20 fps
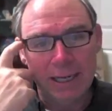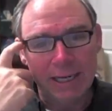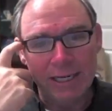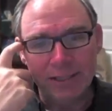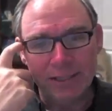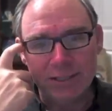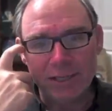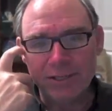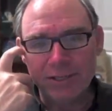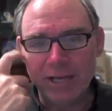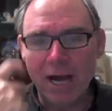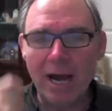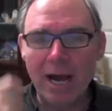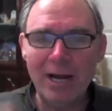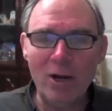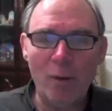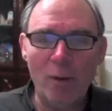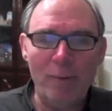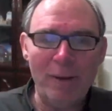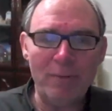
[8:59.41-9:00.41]
He says, yeah,
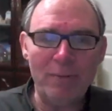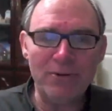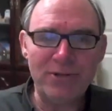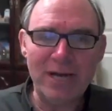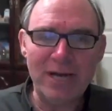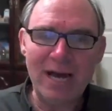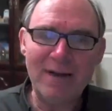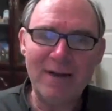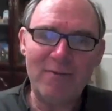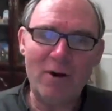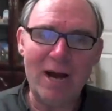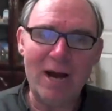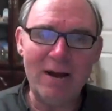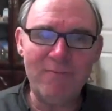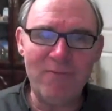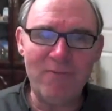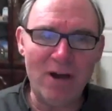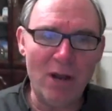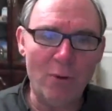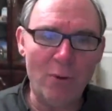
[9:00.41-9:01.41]
I know people say I
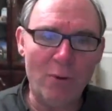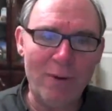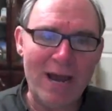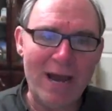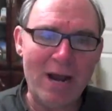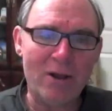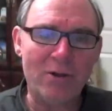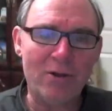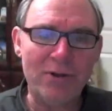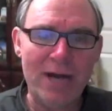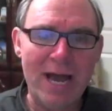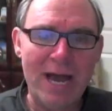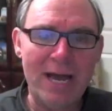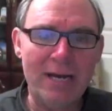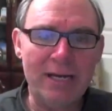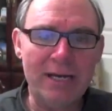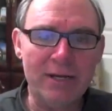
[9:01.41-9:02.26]
follow a radical diet.